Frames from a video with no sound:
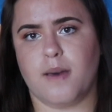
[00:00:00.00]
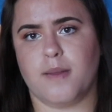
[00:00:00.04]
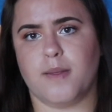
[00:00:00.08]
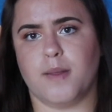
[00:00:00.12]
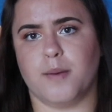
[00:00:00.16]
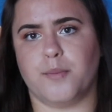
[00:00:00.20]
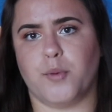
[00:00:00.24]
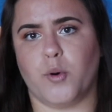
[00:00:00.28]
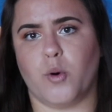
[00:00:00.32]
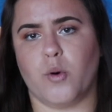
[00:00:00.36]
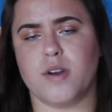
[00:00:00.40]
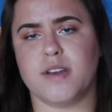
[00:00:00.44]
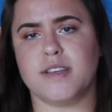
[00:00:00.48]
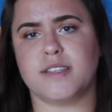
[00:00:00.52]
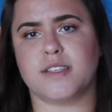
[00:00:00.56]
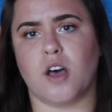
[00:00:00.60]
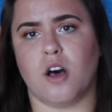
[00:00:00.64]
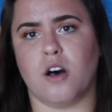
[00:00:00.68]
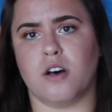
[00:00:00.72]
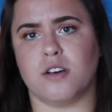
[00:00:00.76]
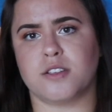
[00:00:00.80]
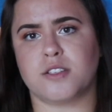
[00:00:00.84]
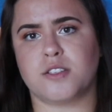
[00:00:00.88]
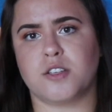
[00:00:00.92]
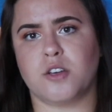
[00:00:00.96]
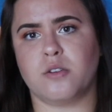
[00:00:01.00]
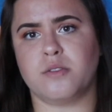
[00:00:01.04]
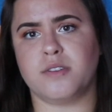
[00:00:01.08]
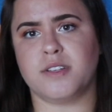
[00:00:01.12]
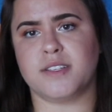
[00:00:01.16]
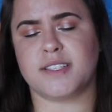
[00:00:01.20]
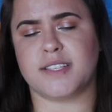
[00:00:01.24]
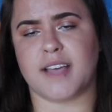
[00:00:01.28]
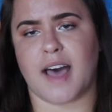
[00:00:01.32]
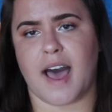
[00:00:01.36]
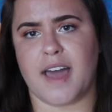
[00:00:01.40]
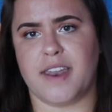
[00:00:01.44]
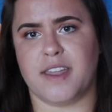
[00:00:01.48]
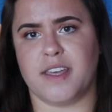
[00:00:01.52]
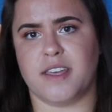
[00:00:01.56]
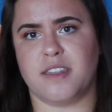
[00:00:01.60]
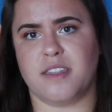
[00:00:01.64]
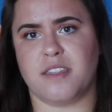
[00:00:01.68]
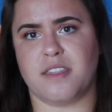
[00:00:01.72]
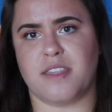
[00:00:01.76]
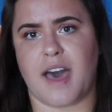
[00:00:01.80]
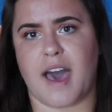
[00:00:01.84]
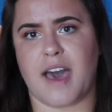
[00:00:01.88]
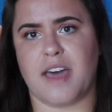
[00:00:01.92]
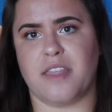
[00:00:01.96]
The boys also
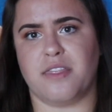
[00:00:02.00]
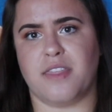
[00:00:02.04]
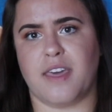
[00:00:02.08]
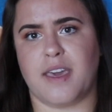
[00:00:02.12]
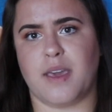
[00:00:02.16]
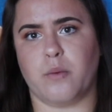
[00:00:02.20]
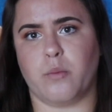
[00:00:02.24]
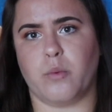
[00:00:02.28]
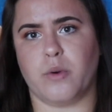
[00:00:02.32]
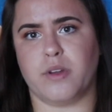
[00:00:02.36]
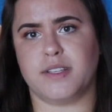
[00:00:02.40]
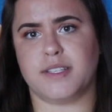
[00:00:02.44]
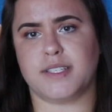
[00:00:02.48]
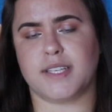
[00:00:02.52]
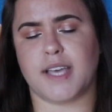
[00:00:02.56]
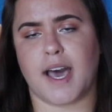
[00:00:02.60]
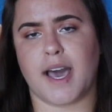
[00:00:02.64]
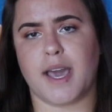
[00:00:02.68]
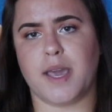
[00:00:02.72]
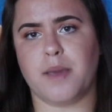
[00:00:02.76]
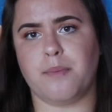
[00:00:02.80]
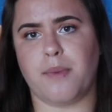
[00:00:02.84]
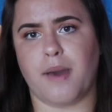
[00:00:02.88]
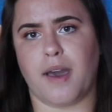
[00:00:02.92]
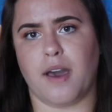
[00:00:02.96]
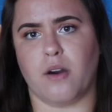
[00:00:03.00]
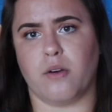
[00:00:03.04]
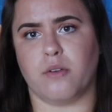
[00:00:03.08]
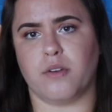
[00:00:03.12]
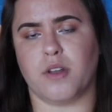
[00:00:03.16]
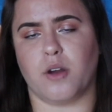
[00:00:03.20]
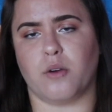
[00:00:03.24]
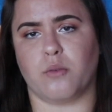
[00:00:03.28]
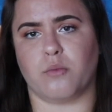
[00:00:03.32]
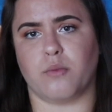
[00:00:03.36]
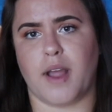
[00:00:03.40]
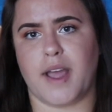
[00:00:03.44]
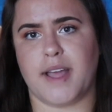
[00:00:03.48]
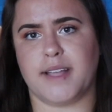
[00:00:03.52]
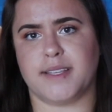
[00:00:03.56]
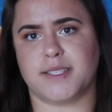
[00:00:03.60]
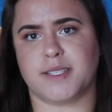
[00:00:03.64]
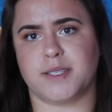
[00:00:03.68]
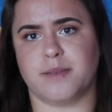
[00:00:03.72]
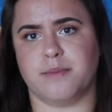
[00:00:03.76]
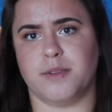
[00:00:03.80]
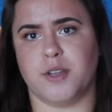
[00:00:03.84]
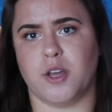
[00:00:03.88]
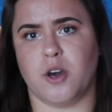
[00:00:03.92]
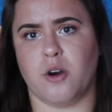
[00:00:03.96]
decided that they would type out a
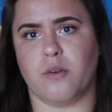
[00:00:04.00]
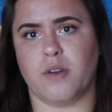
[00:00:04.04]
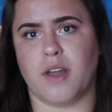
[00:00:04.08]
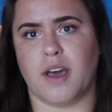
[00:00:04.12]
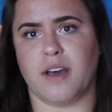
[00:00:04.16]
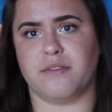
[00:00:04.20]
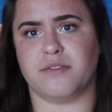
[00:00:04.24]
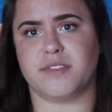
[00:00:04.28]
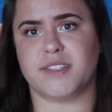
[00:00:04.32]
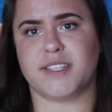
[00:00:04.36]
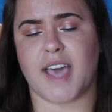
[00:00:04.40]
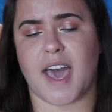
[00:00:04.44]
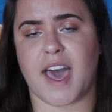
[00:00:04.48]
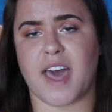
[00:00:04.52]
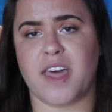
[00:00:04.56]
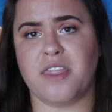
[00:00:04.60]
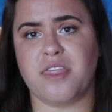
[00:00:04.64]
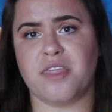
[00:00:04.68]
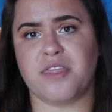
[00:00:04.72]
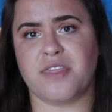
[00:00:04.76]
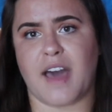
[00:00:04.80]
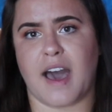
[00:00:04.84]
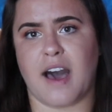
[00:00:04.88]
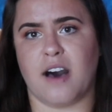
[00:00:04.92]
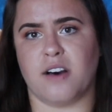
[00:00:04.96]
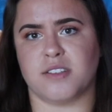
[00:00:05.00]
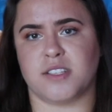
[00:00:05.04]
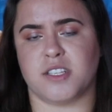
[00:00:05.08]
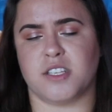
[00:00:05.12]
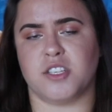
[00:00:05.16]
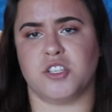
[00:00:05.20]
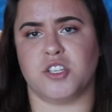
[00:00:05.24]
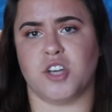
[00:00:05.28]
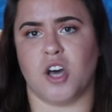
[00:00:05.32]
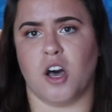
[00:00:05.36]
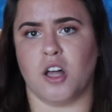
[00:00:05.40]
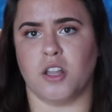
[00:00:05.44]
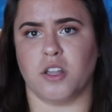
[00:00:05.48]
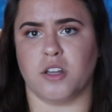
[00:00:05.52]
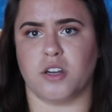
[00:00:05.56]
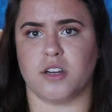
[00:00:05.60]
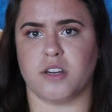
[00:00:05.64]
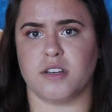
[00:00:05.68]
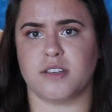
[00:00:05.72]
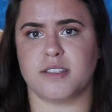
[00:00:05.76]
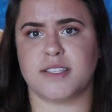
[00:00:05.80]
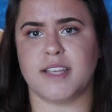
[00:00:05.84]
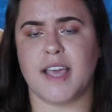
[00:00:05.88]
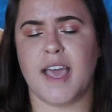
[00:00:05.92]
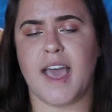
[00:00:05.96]
ransom note of
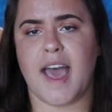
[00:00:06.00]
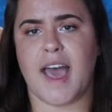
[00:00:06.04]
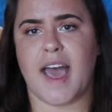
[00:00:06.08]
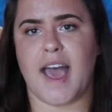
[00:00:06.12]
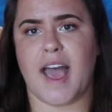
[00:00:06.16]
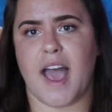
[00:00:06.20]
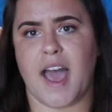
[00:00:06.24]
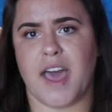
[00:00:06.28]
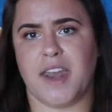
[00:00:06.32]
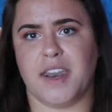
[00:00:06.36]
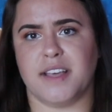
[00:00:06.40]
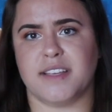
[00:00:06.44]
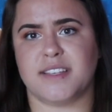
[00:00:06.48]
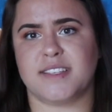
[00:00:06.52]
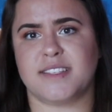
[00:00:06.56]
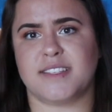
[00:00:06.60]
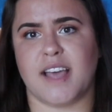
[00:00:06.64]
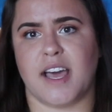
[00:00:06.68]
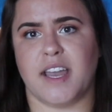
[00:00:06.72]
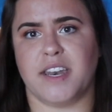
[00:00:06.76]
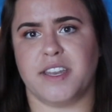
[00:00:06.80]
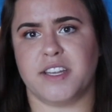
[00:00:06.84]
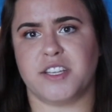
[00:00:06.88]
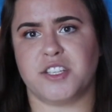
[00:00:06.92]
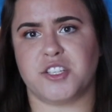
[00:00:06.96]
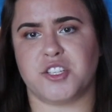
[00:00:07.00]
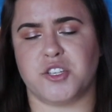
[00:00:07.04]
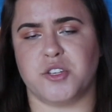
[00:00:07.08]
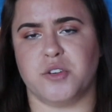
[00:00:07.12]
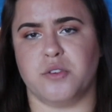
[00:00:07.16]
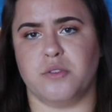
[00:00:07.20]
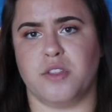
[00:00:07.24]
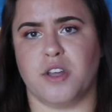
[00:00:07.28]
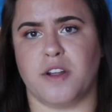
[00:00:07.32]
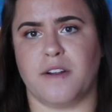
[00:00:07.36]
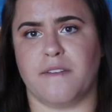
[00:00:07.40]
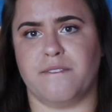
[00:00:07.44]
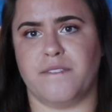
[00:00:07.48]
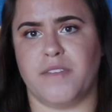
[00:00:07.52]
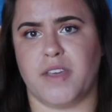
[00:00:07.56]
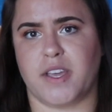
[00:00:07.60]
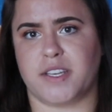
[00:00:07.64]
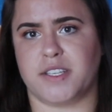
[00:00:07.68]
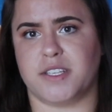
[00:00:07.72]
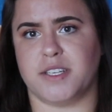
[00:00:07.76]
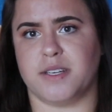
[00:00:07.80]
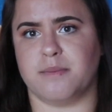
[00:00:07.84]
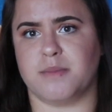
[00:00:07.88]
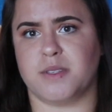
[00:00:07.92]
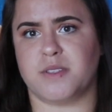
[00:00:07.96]
$10,000 and send it to their
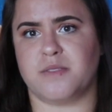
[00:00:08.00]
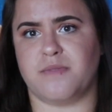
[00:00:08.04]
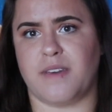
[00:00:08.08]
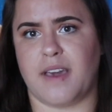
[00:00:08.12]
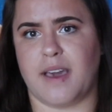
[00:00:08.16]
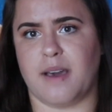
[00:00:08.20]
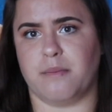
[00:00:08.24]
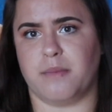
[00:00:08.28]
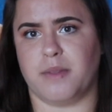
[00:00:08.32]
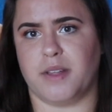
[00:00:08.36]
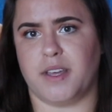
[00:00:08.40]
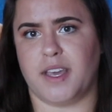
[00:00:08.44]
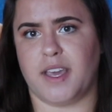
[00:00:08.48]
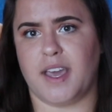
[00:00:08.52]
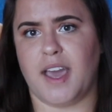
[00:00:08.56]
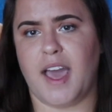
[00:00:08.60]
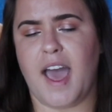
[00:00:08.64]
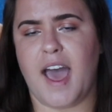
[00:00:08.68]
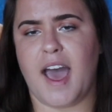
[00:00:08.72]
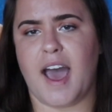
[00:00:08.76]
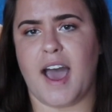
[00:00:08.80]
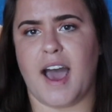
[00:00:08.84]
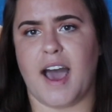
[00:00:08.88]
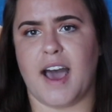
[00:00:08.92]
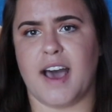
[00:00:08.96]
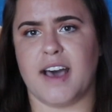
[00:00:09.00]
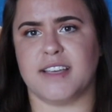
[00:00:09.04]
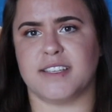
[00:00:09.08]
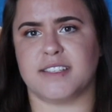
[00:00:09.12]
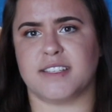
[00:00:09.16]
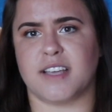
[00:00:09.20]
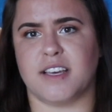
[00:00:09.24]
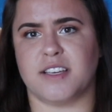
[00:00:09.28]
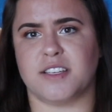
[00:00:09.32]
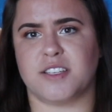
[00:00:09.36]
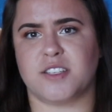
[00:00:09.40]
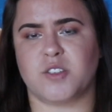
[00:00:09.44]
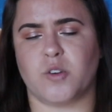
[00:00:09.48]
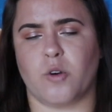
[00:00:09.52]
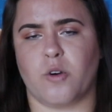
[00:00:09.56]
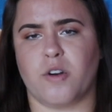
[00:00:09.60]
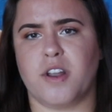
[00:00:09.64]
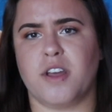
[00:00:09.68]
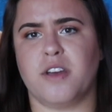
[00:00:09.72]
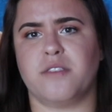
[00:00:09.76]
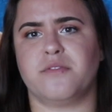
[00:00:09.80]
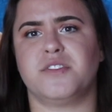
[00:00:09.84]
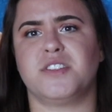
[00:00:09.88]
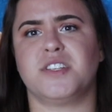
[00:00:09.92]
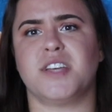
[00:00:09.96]
victim's family as a sort
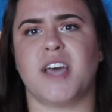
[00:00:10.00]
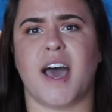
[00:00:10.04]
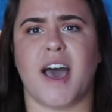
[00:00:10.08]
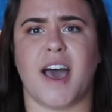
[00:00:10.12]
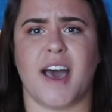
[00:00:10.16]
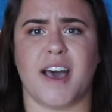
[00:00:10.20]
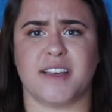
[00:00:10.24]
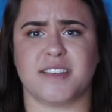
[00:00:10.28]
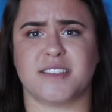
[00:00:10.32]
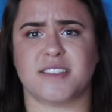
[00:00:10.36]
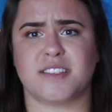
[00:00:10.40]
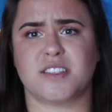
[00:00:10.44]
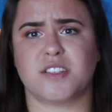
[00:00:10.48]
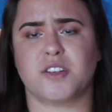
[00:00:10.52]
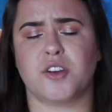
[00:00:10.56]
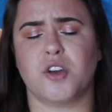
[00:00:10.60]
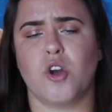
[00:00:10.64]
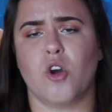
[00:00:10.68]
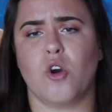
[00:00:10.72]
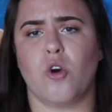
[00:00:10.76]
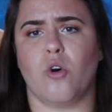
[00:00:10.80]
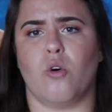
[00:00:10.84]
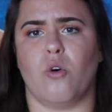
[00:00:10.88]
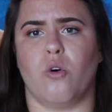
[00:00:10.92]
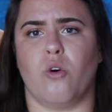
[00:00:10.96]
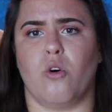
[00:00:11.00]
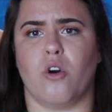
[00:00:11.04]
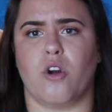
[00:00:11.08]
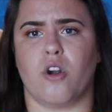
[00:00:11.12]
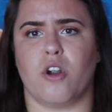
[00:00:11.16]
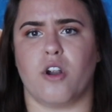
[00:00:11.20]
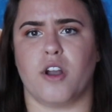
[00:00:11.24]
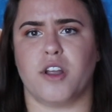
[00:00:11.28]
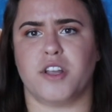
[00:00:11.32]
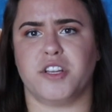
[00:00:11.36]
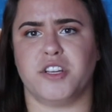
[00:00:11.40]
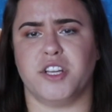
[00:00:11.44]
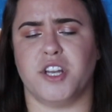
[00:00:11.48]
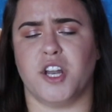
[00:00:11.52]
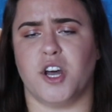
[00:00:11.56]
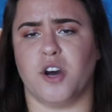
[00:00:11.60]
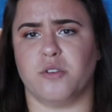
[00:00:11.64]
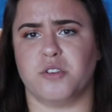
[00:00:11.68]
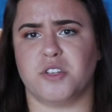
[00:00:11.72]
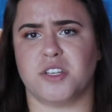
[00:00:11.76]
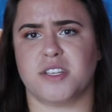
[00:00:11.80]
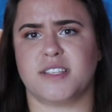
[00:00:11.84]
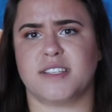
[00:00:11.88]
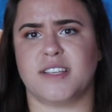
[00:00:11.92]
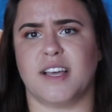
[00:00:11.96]
of test, or,
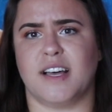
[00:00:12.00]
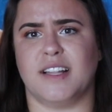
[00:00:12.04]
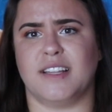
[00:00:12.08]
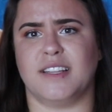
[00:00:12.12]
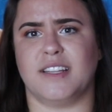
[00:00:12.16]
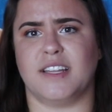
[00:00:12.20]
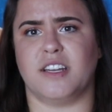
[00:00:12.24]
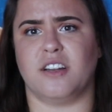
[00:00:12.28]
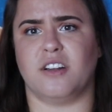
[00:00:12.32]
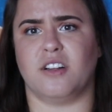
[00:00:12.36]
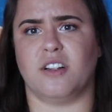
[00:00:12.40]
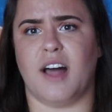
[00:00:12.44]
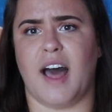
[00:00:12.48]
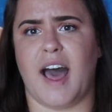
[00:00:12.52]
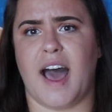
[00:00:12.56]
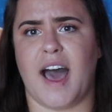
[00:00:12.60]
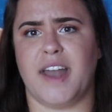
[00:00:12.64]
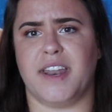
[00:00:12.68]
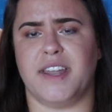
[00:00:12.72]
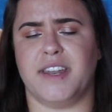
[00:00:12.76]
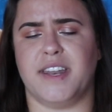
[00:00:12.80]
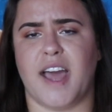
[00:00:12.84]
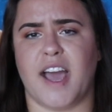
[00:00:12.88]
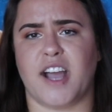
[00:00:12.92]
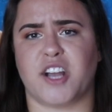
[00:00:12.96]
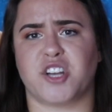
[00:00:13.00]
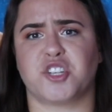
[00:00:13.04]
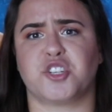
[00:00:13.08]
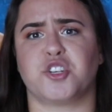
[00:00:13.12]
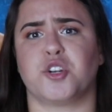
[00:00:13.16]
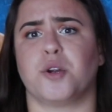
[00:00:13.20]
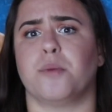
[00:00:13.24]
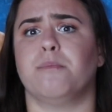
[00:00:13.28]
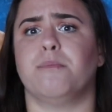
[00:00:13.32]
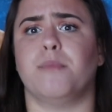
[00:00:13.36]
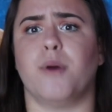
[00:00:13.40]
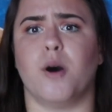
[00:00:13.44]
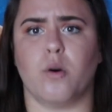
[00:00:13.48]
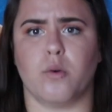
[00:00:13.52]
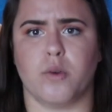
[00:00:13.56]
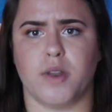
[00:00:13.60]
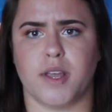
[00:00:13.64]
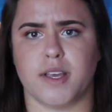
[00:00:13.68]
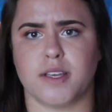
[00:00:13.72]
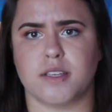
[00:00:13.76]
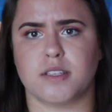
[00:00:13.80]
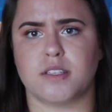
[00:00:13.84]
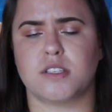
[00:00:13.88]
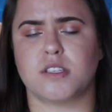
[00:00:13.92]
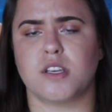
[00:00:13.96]
just a little added extra
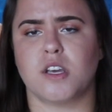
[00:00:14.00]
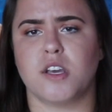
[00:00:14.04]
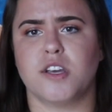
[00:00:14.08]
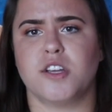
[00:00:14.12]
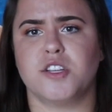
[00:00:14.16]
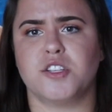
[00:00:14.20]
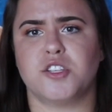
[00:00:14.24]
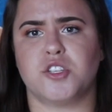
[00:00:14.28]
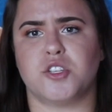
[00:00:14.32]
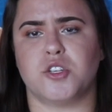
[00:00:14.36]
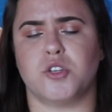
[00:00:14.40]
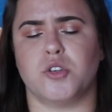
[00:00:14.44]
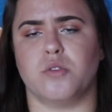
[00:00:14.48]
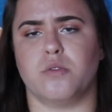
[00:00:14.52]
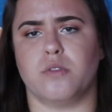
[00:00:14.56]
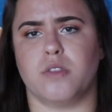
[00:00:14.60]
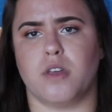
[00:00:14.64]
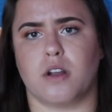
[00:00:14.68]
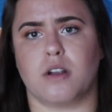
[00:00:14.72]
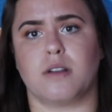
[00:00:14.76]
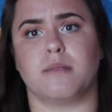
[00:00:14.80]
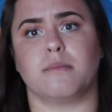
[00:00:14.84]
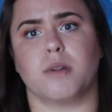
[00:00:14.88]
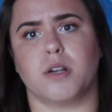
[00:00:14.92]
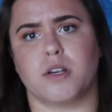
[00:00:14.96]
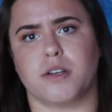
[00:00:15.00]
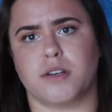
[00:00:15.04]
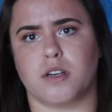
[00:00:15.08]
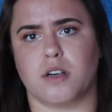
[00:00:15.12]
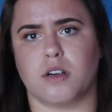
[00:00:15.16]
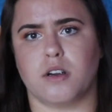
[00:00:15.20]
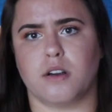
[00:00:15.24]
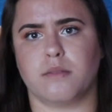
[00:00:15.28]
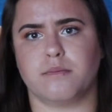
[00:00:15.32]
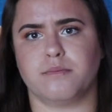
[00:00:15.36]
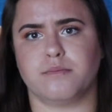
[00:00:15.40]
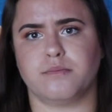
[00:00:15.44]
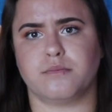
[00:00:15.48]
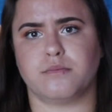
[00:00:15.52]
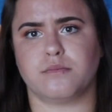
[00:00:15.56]
bonus to their murder.